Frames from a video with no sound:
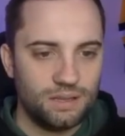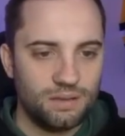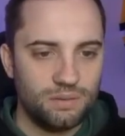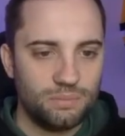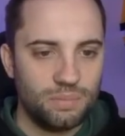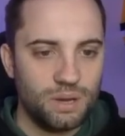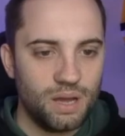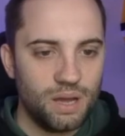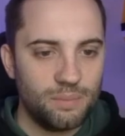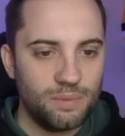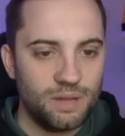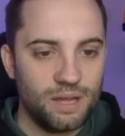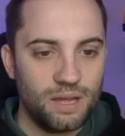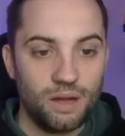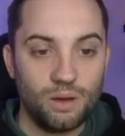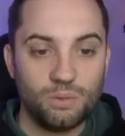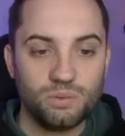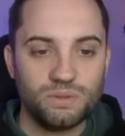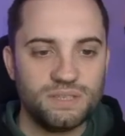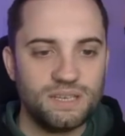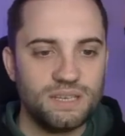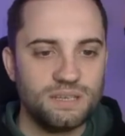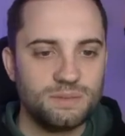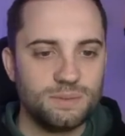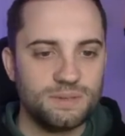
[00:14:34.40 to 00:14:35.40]
Palmer,
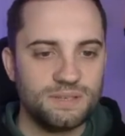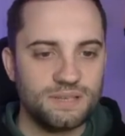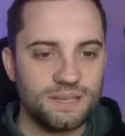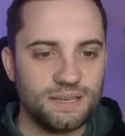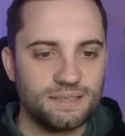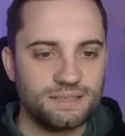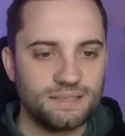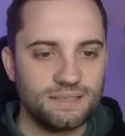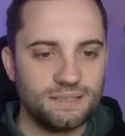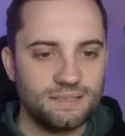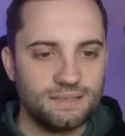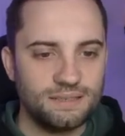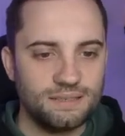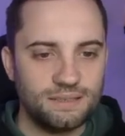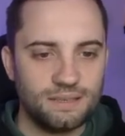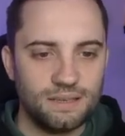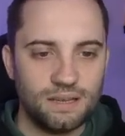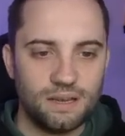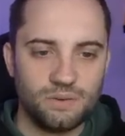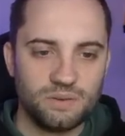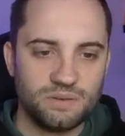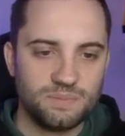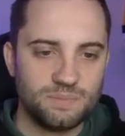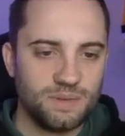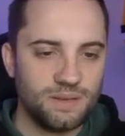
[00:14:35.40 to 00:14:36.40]
he's dispossessed.
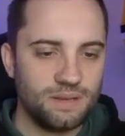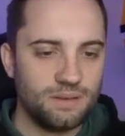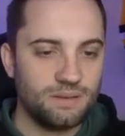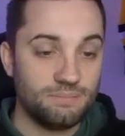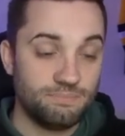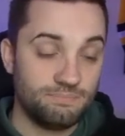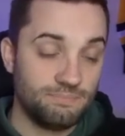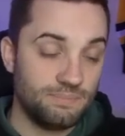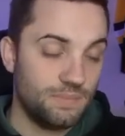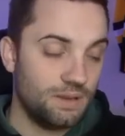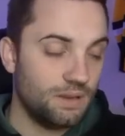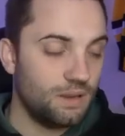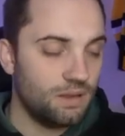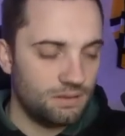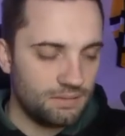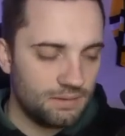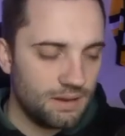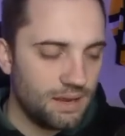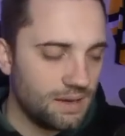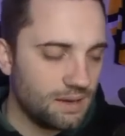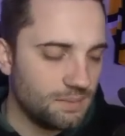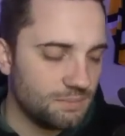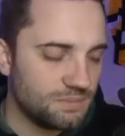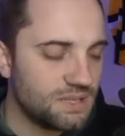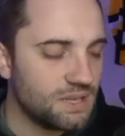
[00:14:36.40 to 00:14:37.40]
He
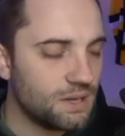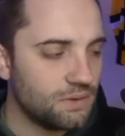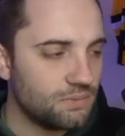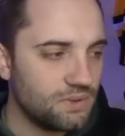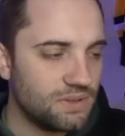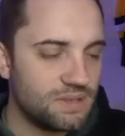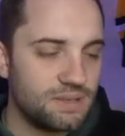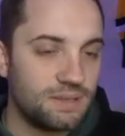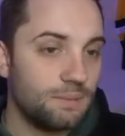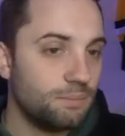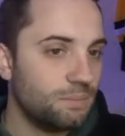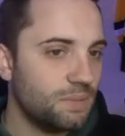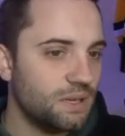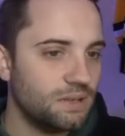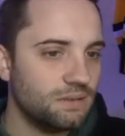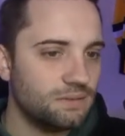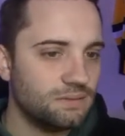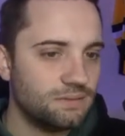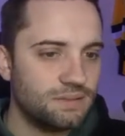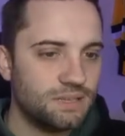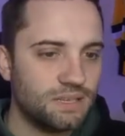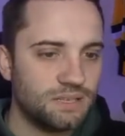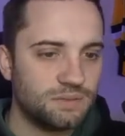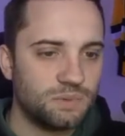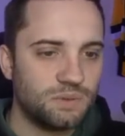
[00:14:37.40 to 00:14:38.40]
himself has then been
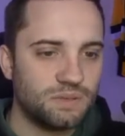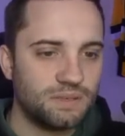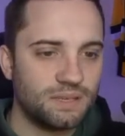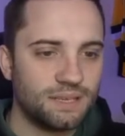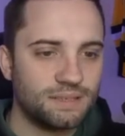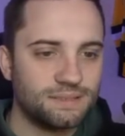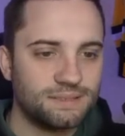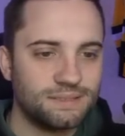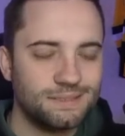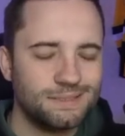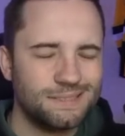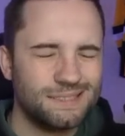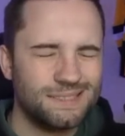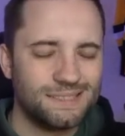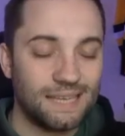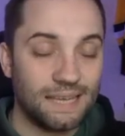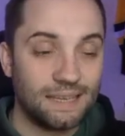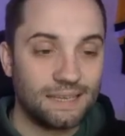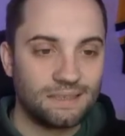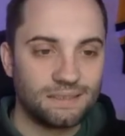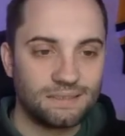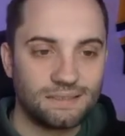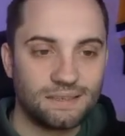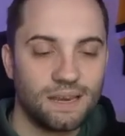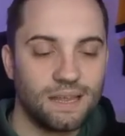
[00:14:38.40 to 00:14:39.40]
dispossessed
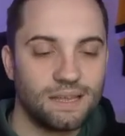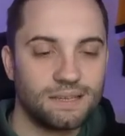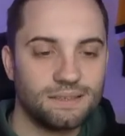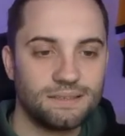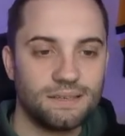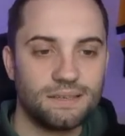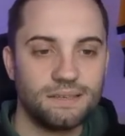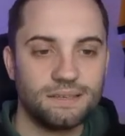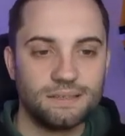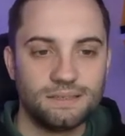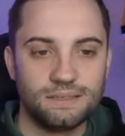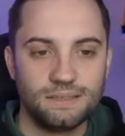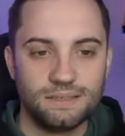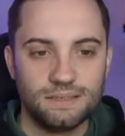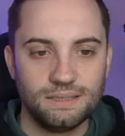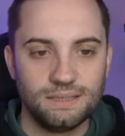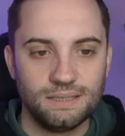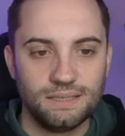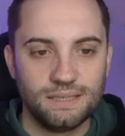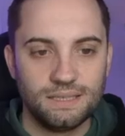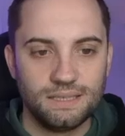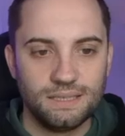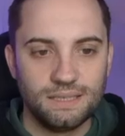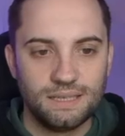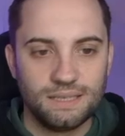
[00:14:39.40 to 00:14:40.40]
seconds later.
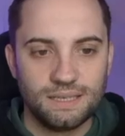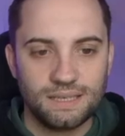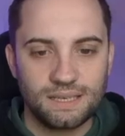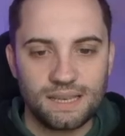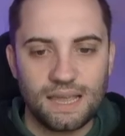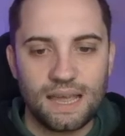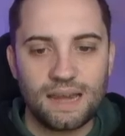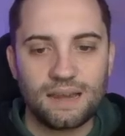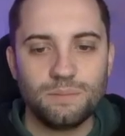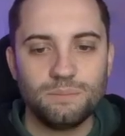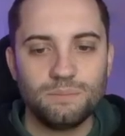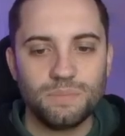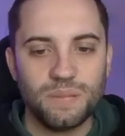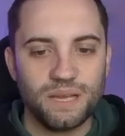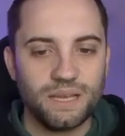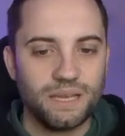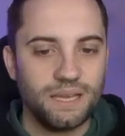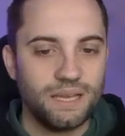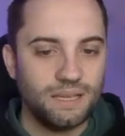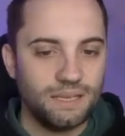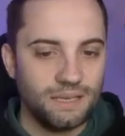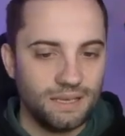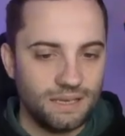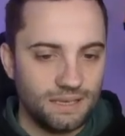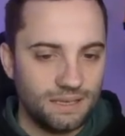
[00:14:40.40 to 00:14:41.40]
Callum
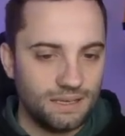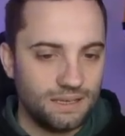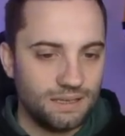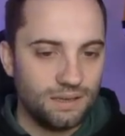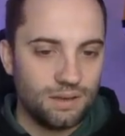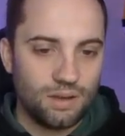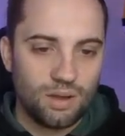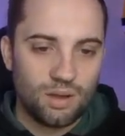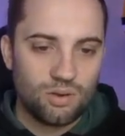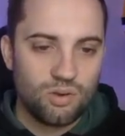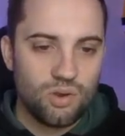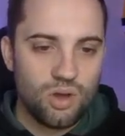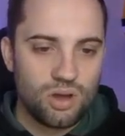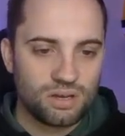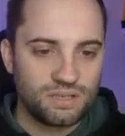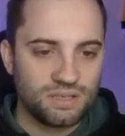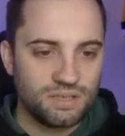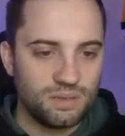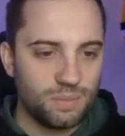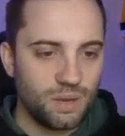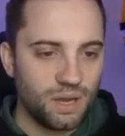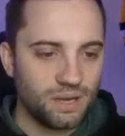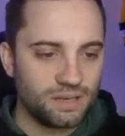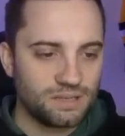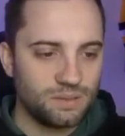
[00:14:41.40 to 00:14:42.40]
Bailey knocks it
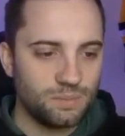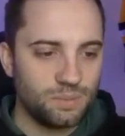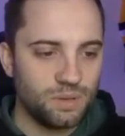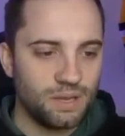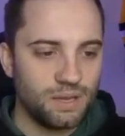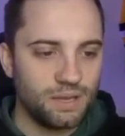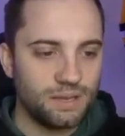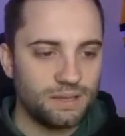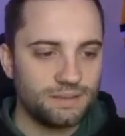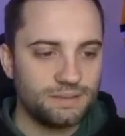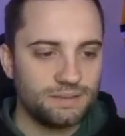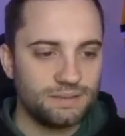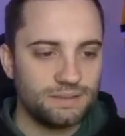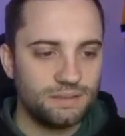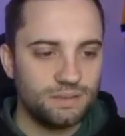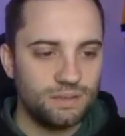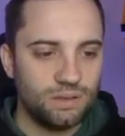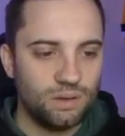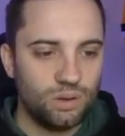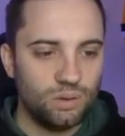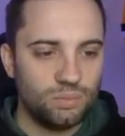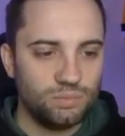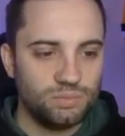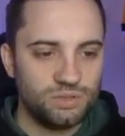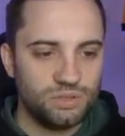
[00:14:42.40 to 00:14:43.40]
back to Pierce.
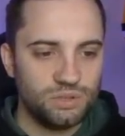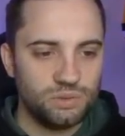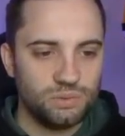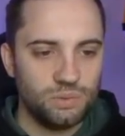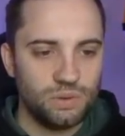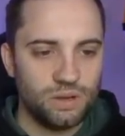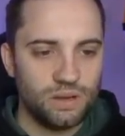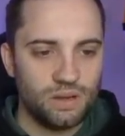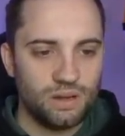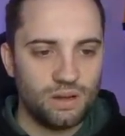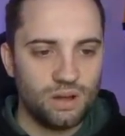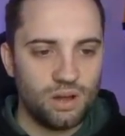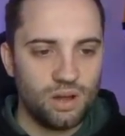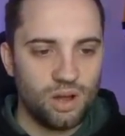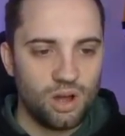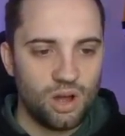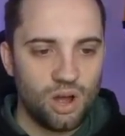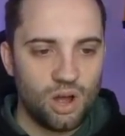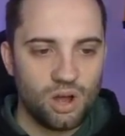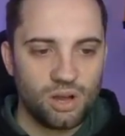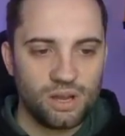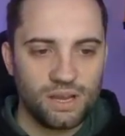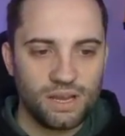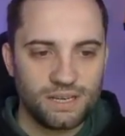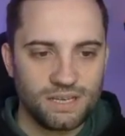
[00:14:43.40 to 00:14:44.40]
Up to
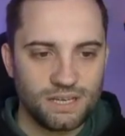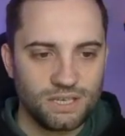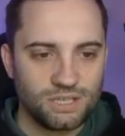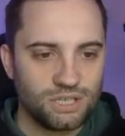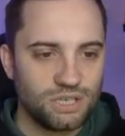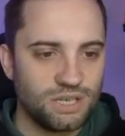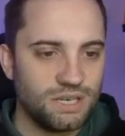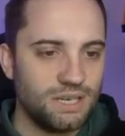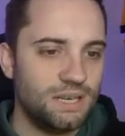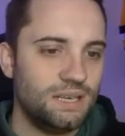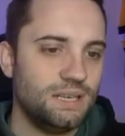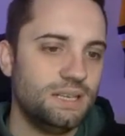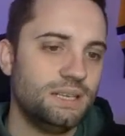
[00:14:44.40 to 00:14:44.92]
Oyedeji.